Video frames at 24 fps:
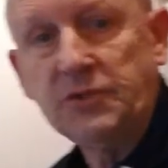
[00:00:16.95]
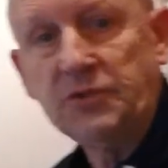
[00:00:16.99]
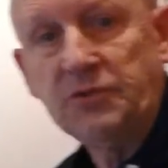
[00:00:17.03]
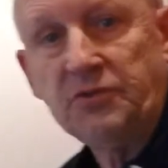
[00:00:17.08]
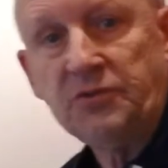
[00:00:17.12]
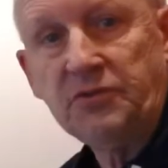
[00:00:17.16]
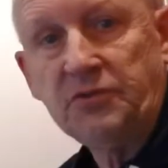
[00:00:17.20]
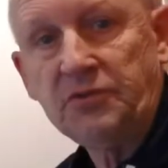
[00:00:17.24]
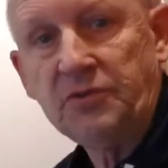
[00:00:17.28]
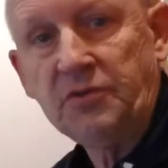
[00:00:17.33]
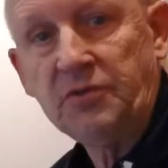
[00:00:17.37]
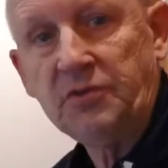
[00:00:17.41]

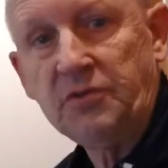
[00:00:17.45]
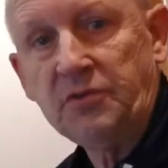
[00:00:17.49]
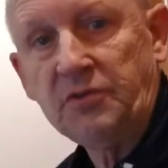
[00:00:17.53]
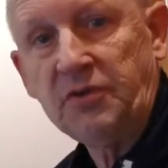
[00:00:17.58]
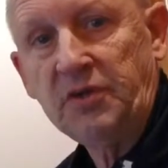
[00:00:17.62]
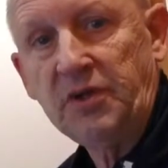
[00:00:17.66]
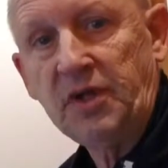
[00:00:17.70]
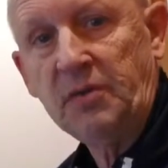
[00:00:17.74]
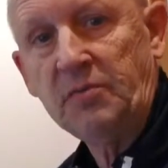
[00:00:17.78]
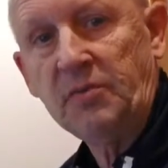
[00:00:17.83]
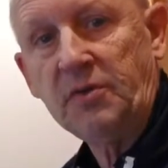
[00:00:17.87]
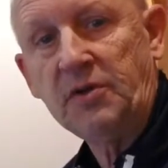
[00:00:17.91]
let's just turn this
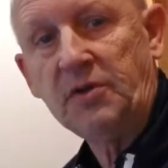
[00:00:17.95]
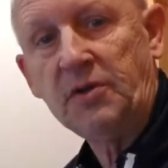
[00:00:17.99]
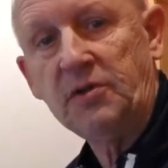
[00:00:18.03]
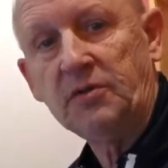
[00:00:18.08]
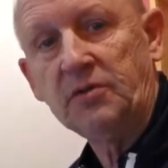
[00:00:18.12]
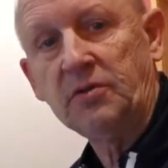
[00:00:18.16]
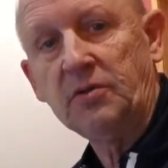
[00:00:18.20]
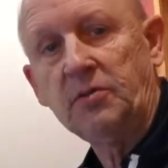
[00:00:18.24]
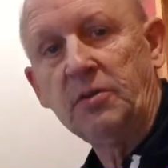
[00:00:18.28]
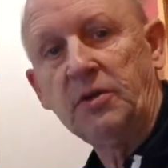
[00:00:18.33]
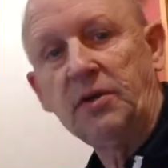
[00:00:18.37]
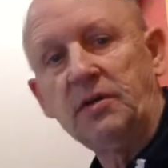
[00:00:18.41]
camera here
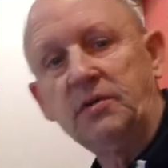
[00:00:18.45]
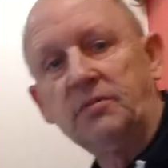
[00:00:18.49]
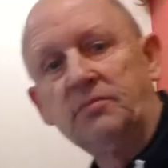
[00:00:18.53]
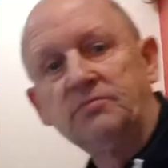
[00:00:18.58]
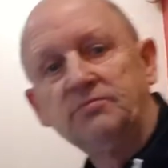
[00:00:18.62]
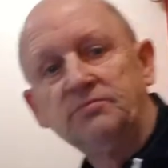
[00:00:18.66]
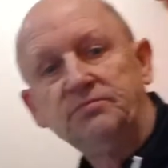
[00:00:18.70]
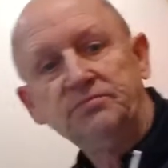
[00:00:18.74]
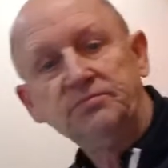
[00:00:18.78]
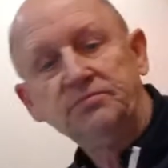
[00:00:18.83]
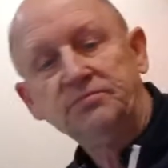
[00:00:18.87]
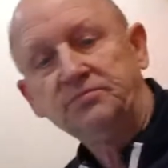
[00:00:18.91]
a little bit.
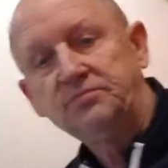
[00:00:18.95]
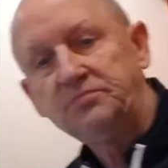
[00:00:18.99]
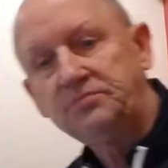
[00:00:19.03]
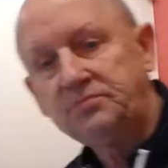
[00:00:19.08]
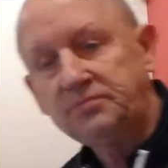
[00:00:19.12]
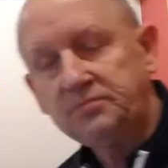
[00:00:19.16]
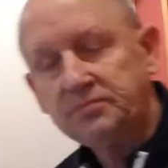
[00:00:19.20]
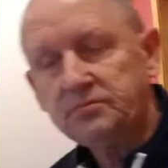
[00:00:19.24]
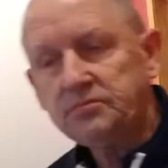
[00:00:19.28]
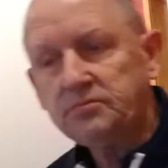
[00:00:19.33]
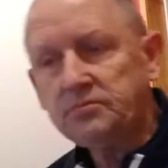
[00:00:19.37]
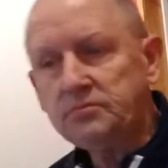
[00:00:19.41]

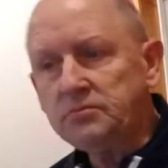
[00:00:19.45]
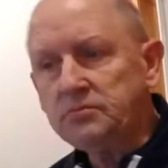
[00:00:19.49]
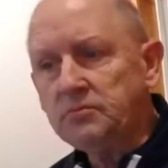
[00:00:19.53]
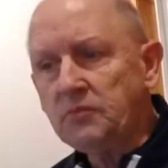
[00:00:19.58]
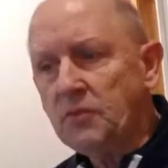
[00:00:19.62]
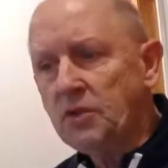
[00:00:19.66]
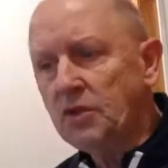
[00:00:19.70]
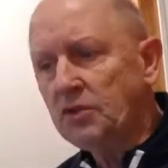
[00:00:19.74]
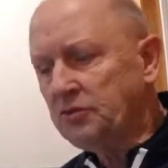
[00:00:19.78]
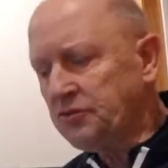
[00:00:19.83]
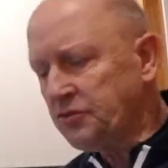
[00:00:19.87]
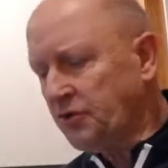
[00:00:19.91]

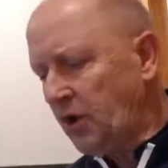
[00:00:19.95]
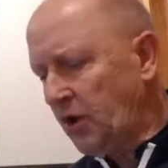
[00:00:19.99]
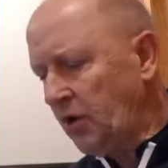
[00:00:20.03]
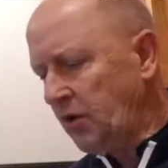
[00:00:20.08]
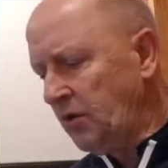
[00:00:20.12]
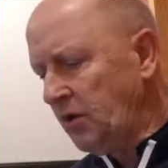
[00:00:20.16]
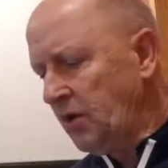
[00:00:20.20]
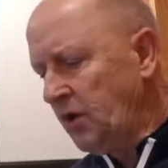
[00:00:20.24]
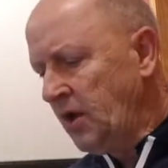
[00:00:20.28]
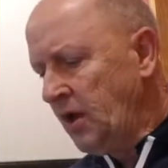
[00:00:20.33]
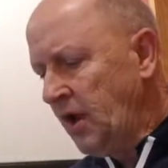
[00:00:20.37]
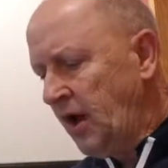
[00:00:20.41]
And
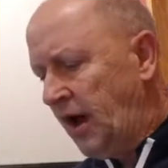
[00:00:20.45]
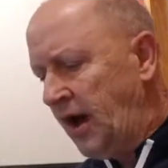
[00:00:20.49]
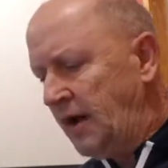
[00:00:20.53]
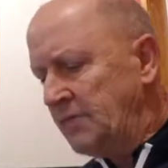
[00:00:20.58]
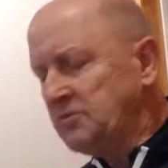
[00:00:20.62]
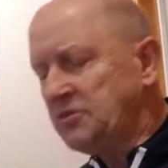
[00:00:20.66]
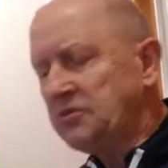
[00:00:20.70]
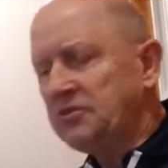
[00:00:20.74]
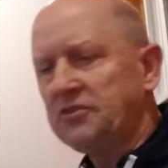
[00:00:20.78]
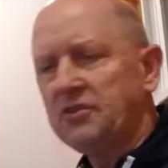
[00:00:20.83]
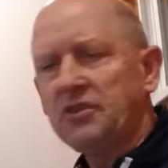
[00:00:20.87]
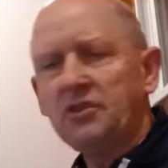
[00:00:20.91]
so,
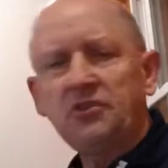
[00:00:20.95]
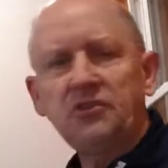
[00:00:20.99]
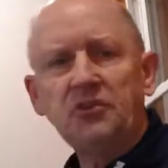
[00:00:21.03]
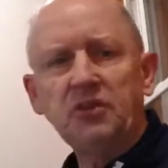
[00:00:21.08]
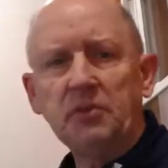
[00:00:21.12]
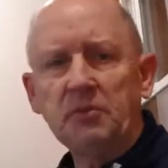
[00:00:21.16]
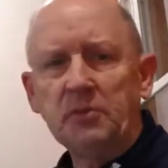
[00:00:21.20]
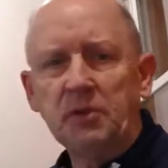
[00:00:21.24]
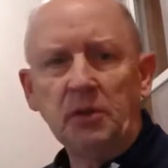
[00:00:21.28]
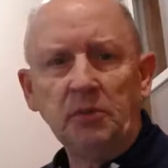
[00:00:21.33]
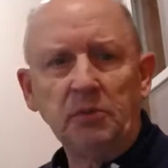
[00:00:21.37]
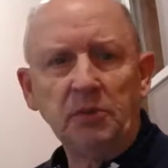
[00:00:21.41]
this is
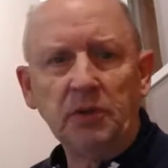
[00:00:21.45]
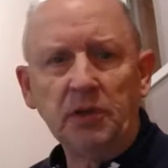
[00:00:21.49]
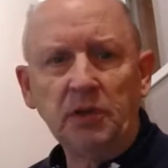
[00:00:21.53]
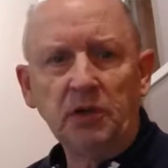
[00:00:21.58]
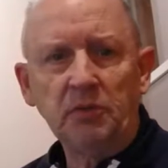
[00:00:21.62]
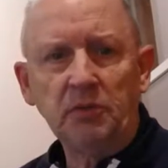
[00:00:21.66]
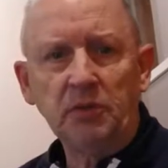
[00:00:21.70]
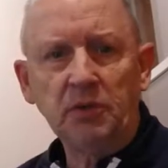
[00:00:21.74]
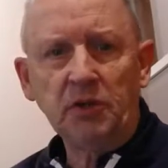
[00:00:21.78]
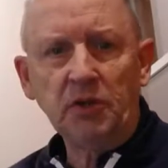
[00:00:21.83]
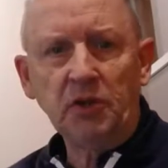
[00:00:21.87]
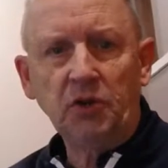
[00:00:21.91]
going to be a
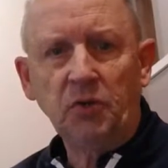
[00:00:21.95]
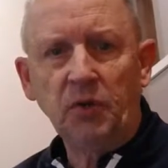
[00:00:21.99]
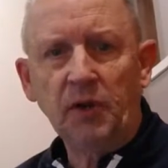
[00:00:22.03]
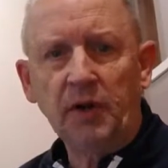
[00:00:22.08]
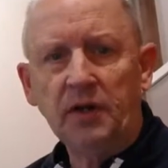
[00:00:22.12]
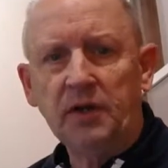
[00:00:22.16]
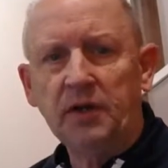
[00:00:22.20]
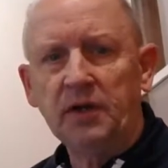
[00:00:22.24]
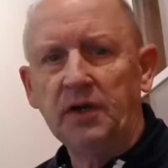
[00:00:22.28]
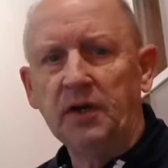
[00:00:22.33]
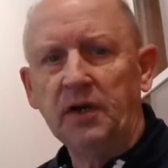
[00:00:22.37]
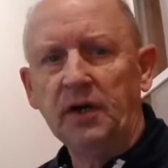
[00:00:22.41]
really
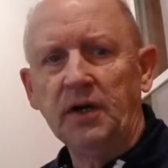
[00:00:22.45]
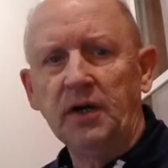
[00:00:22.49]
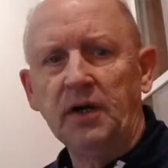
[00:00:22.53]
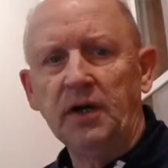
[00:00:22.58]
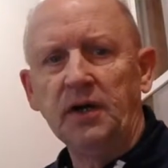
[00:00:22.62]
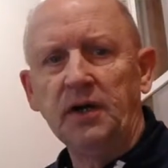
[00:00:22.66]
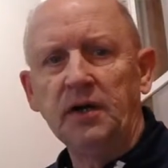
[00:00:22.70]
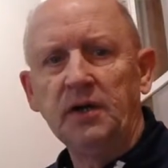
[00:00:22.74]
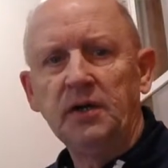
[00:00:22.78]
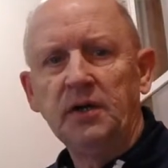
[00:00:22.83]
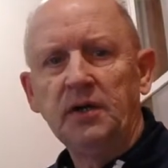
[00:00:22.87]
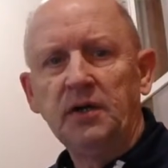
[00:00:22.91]
quick
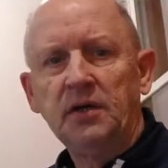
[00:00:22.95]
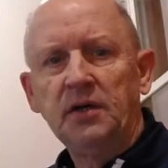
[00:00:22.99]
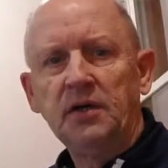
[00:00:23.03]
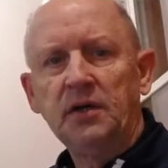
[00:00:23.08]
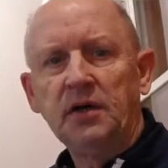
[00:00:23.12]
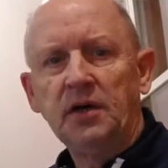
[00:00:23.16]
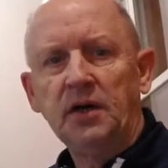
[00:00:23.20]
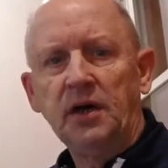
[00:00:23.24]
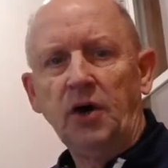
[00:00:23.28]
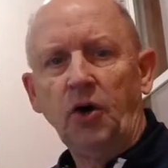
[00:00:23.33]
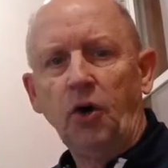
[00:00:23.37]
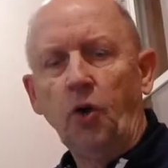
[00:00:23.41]

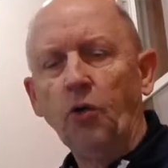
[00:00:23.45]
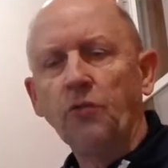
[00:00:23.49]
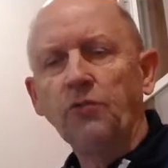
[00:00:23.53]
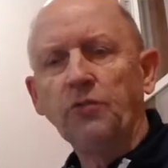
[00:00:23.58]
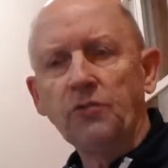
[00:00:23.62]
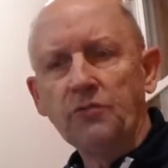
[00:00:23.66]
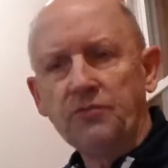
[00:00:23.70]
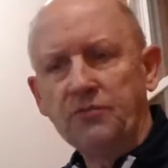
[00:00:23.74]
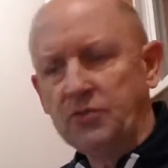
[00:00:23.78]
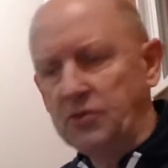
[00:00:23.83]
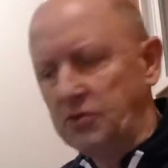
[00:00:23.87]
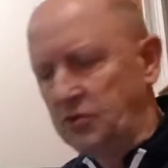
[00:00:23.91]

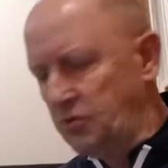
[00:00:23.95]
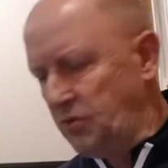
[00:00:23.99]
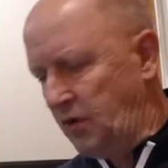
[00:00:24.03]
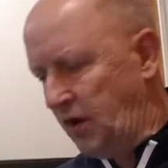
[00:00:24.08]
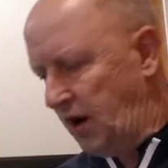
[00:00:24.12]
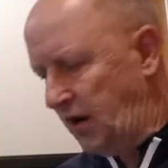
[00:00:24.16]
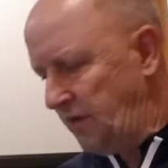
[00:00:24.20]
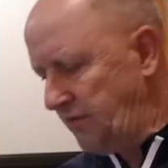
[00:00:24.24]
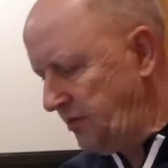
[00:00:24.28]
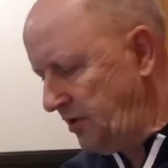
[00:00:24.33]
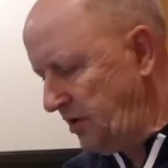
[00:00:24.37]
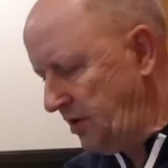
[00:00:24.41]
overview
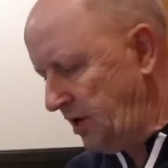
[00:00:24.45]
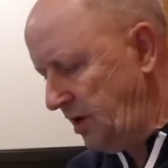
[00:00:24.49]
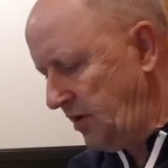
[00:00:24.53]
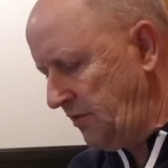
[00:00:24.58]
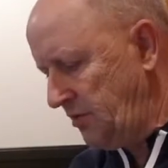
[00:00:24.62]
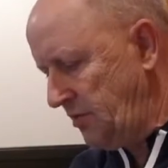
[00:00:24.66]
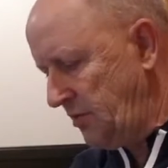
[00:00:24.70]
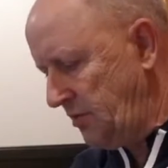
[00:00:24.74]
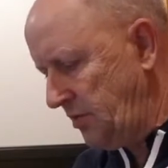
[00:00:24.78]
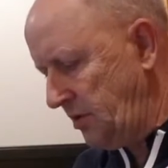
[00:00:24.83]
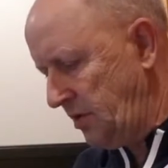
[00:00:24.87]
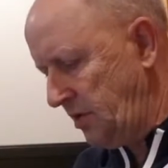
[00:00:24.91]

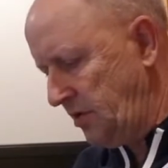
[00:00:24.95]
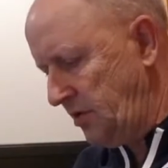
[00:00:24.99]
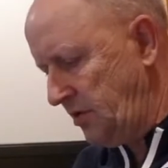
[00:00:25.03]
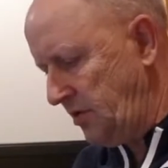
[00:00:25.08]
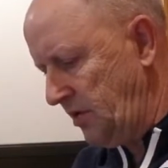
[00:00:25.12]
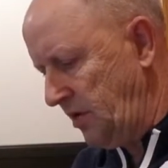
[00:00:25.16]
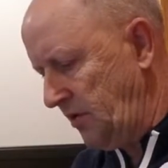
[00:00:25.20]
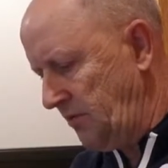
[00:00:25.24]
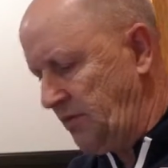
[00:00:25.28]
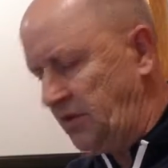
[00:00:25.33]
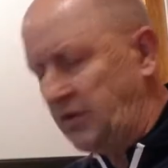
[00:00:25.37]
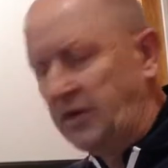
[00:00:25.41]

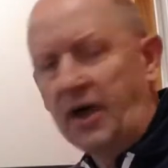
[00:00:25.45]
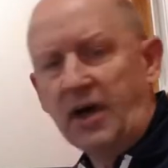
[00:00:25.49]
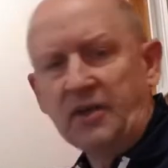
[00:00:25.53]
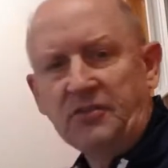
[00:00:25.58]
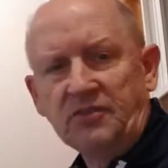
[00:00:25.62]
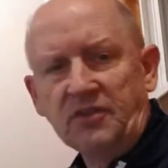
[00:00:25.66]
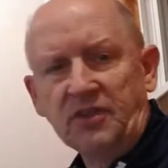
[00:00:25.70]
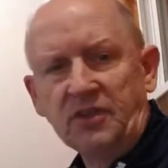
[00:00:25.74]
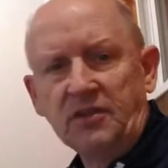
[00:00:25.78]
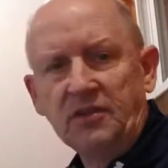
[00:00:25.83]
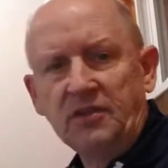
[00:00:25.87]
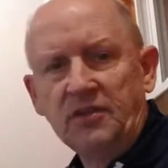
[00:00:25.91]
of the
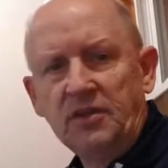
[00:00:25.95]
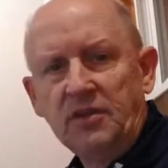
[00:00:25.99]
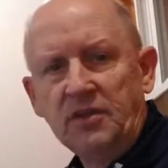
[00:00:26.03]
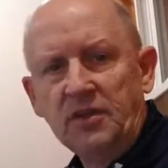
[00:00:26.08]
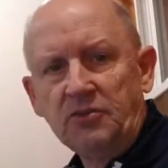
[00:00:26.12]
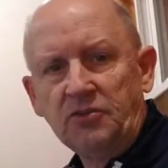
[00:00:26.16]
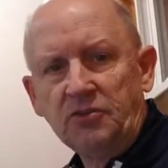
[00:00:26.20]
lesson.